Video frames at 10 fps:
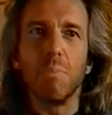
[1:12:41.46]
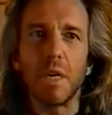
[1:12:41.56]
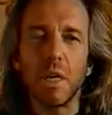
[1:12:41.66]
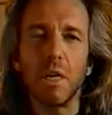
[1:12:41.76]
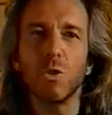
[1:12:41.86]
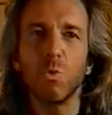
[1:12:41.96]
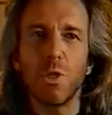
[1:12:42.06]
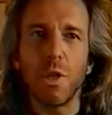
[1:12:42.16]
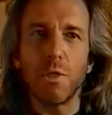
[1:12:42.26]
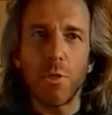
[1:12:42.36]
because
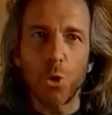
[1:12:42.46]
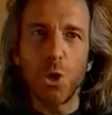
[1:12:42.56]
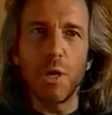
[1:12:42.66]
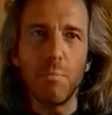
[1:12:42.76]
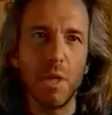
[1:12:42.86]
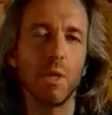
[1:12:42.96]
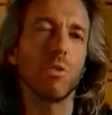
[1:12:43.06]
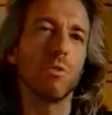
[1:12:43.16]
within 30 minutes